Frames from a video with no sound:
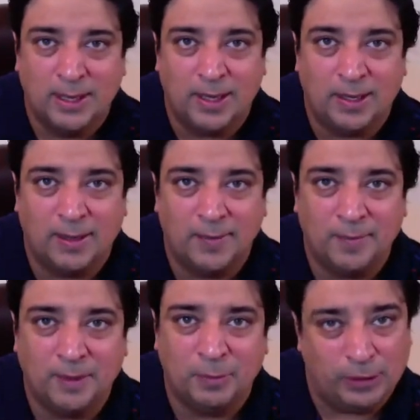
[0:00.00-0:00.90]

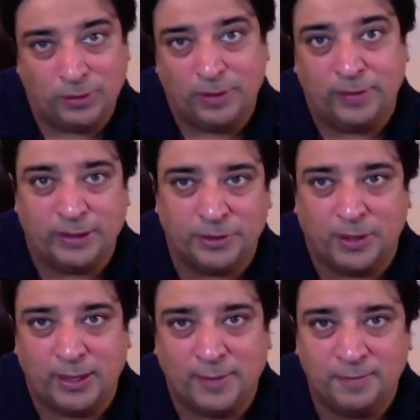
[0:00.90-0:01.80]
when you give it a
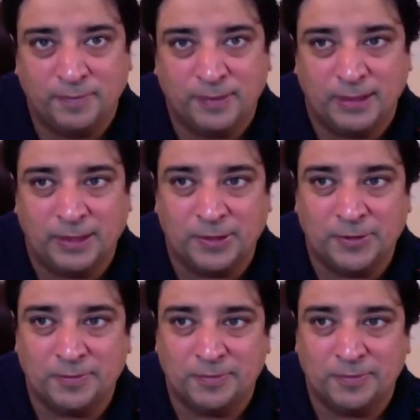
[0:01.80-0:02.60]
try. Thank you.